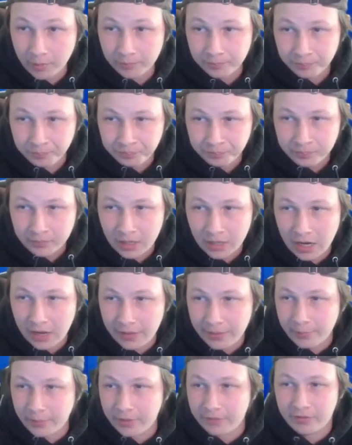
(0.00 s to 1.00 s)
Uh, and
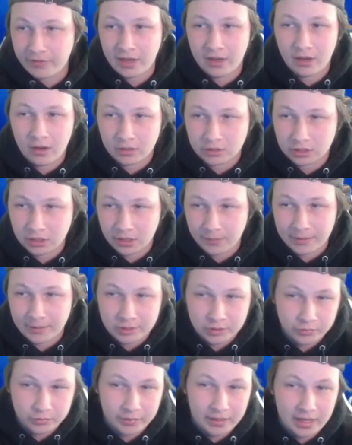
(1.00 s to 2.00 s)
then we have a
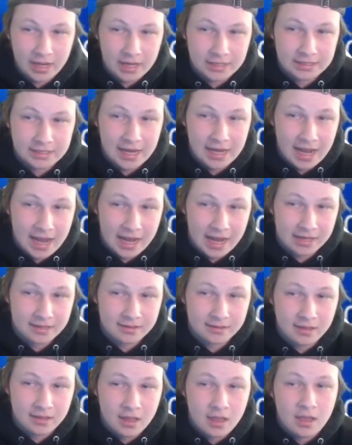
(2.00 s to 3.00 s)
Autotomized 3
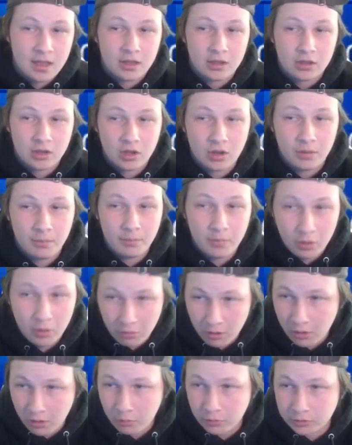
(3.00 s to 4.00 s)
attacks
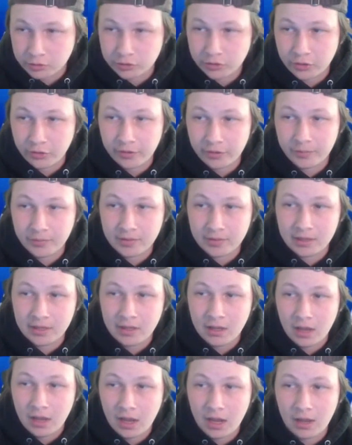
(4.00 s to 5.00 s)
Kommo-o with Dragonium
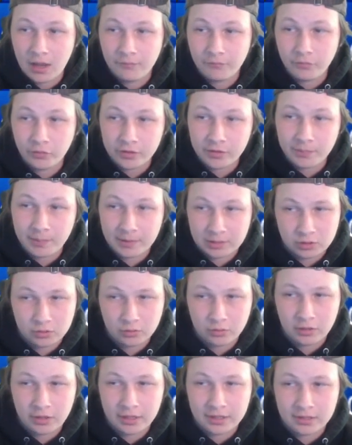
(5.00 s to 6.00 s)
Z. Um, fully special,
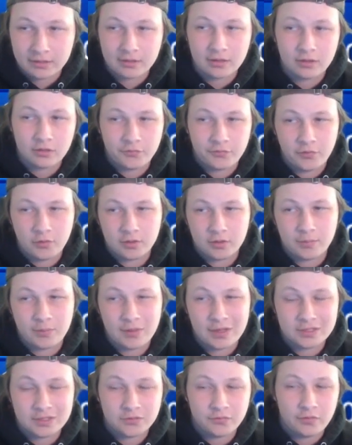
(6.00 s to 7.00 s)
Clanging Scales, Focus
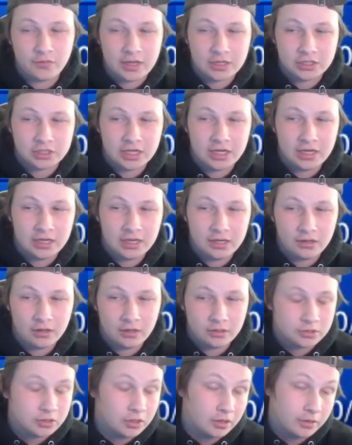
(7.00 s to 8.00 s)
Blast, Flash Cannon,
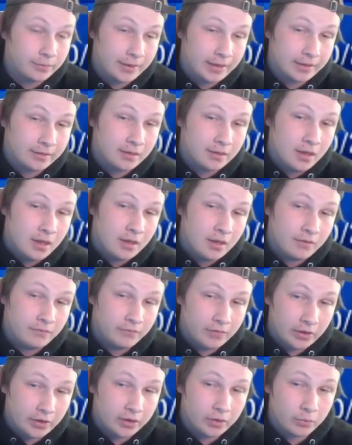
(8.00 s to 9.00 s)
Autotomize.
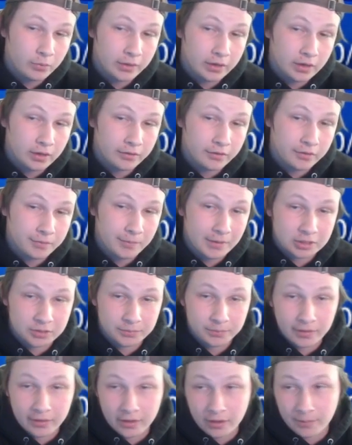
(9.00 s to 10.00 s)
Very good win con in this matchup.
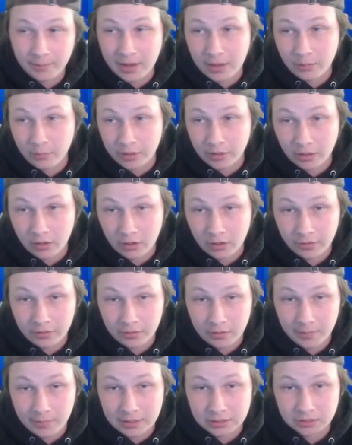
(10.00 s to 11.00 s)
Probably our main win con in
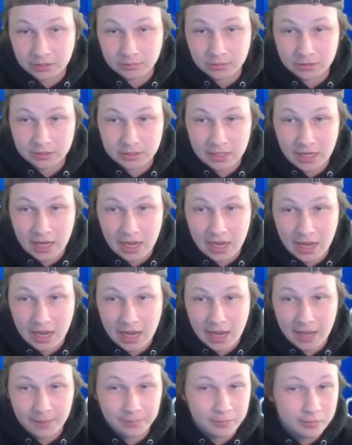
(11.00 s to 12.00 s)
this matchup. There's
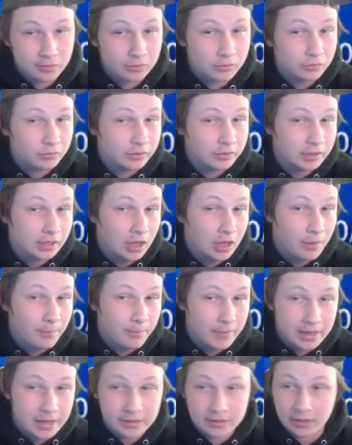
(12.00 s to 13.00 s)
absolutely
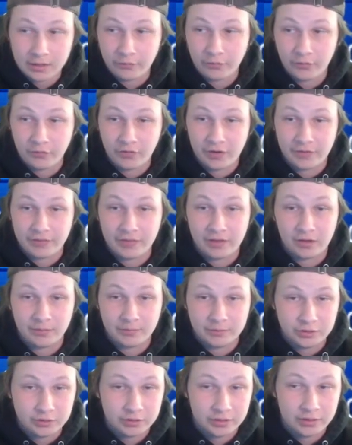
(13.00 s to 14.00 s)
amazing if we find that
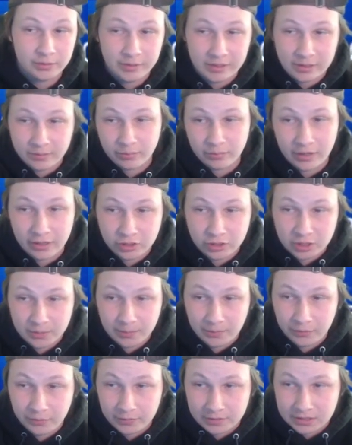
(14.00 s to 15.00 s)
opportunity we get prior chip
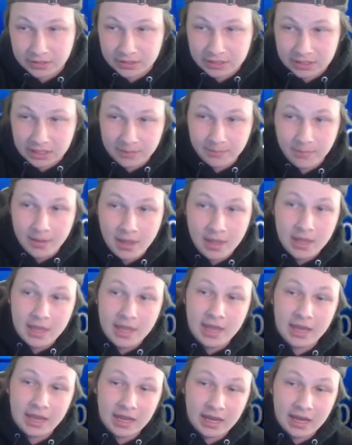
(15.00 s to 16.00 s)
on the rest of the team.
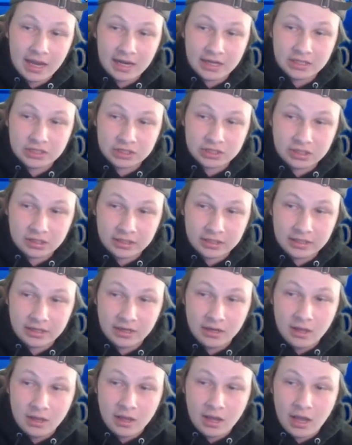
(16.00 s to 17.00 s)
It can kind of just clean.
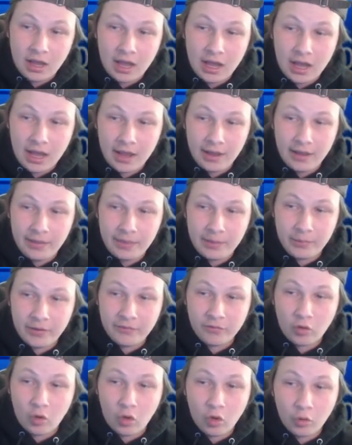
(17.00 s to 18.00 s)
Uh, and then we have
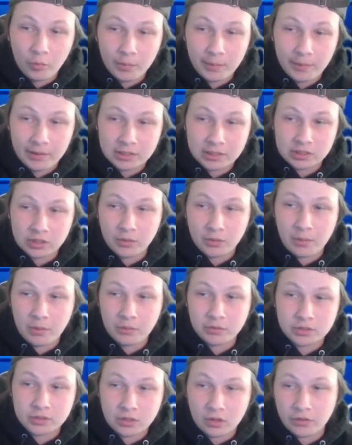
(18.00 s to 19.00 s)
a Colbur Berry Slowbro
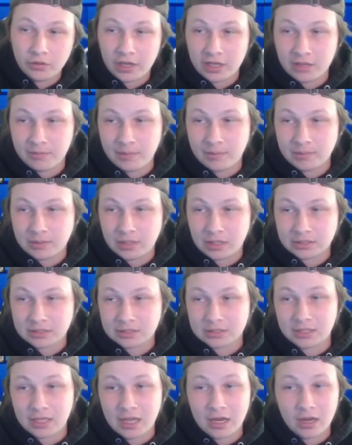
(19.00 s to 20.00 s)
with Scald, Ice Beam,
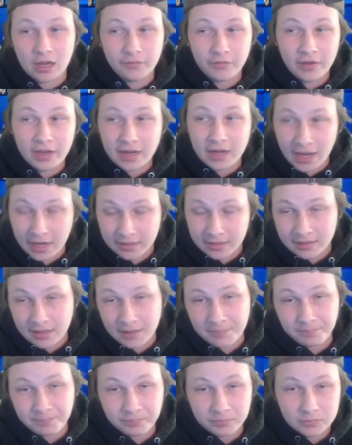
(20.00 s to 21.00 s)
Toxic Slack Off. In
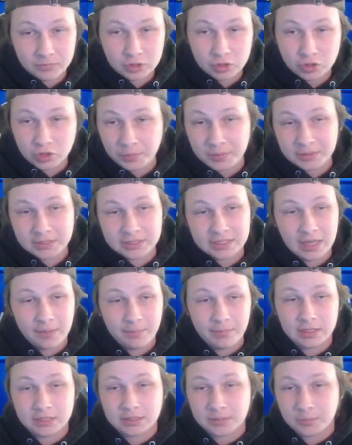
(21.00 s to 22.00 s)
hindsight, stupid set
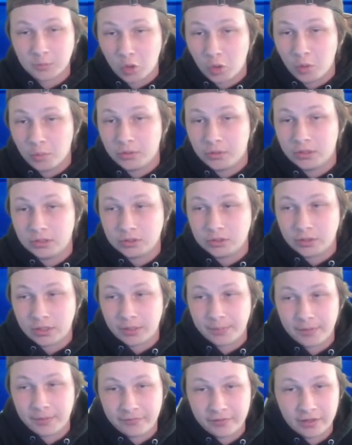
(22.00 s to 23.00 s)
because I'm Colbur, so I
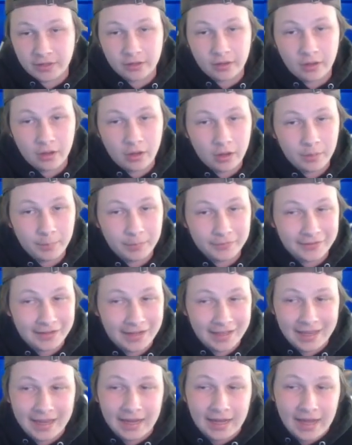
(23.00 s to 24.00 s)
can pivot into Conk, but then I
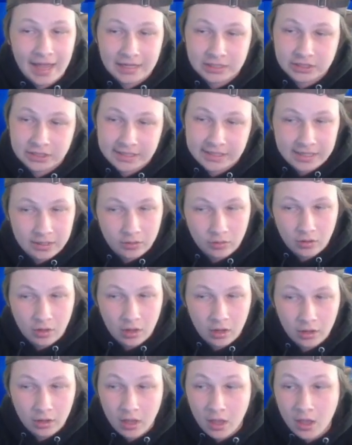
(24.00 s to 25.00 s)
can't actually kill
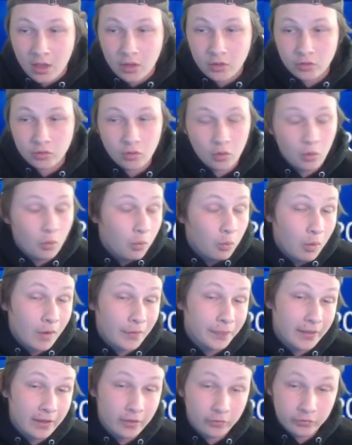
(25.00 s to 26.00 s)
Conk. So
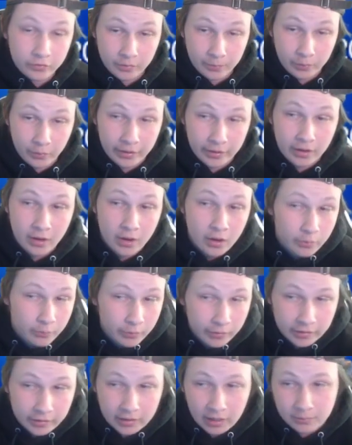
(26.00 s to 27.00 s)
what the hell is the point?
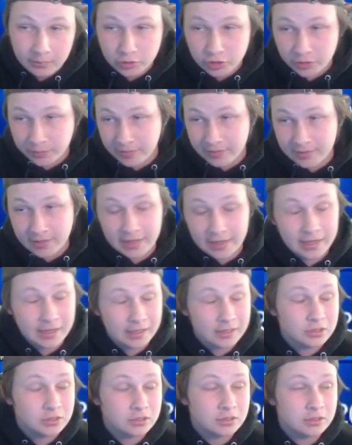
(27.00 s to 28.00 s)
Really dumb, should be
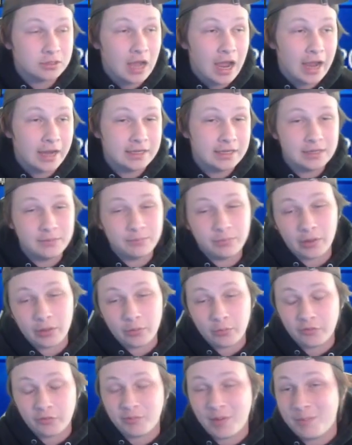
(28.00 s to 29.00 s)
Psychic. I did probably
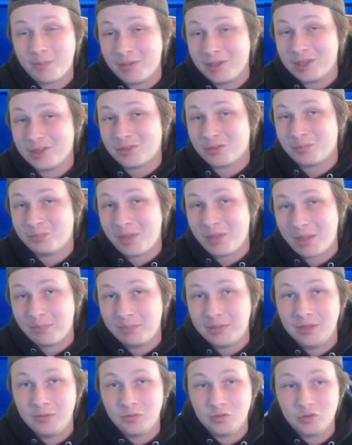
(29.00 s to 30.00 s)
one of my biggest pet
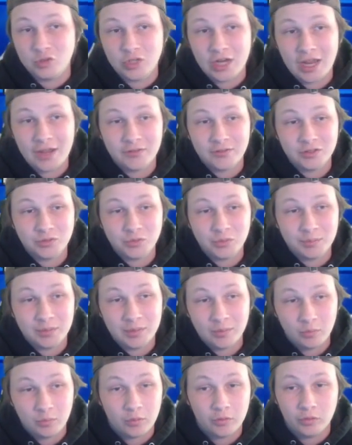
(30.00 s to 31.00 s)
peeves in draft is when
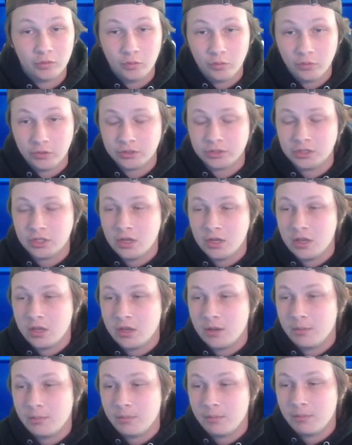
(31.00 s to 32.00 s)
people run lures
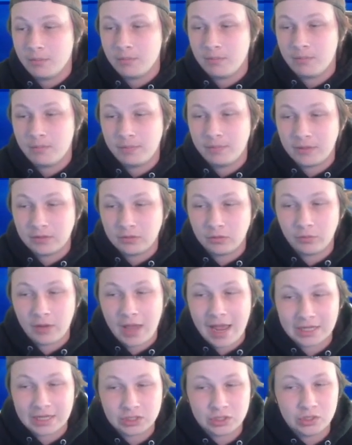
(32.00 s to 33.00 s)
that don't
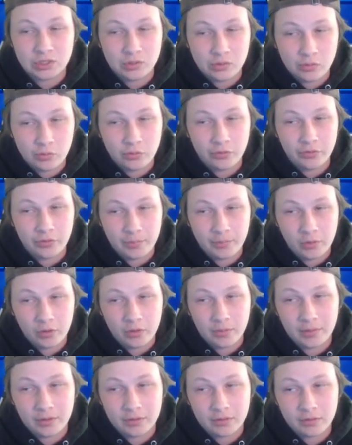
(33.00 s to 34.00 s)
actually lure the
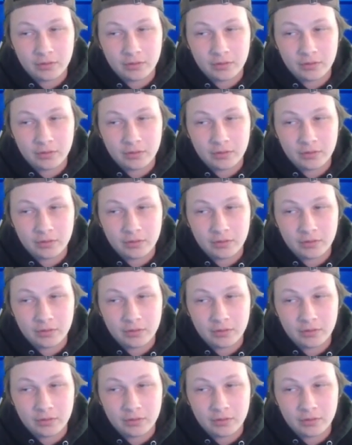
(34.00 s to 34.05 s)
Pokemon.